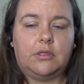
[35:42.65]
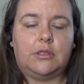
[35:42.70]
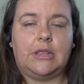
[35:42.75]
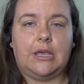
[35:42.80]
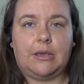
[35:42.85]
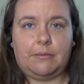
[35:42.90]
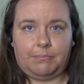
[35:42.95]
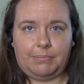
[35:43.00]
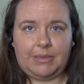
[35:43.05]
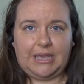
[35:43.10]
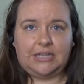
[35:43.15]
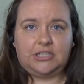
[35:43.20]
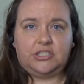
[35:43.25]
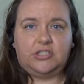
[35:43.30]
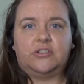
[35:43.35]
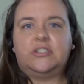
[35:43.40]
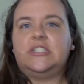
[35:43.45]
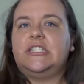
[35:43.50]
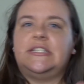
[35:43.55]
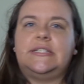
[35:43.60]
that
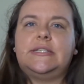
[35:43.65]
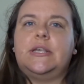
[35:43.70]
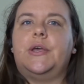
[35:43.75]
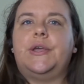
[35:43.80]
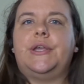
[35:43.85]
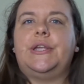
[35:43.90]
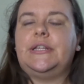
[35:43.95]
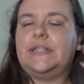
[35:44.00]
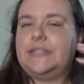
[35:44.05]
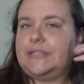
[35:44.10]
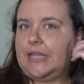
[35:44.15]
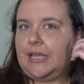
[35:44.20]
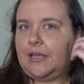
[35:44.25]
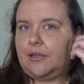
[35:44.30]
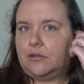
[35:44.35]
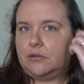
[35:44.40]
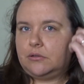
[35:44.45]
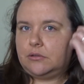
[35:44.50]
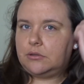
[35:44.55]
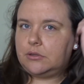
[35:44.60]
batch of designs,
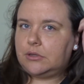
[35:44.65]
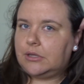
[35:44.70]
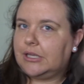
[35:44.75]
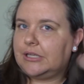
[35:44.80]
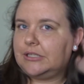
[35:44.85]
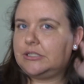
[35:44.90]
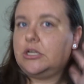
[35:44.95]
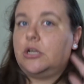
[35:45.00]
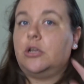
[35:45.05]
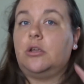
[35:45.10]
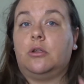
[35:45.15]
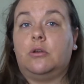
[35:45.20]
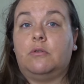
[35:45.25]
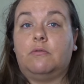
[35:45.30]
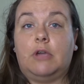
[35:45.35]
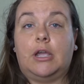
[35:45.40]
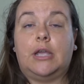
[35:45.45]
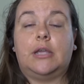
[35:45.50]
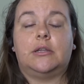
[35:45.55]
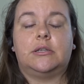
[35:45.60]
that
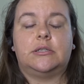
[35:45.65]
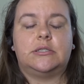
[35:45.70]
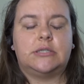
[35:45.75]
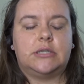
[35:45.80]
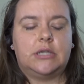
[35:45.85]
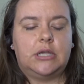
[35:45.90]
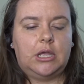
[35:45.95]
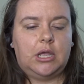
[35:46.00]
turnaround,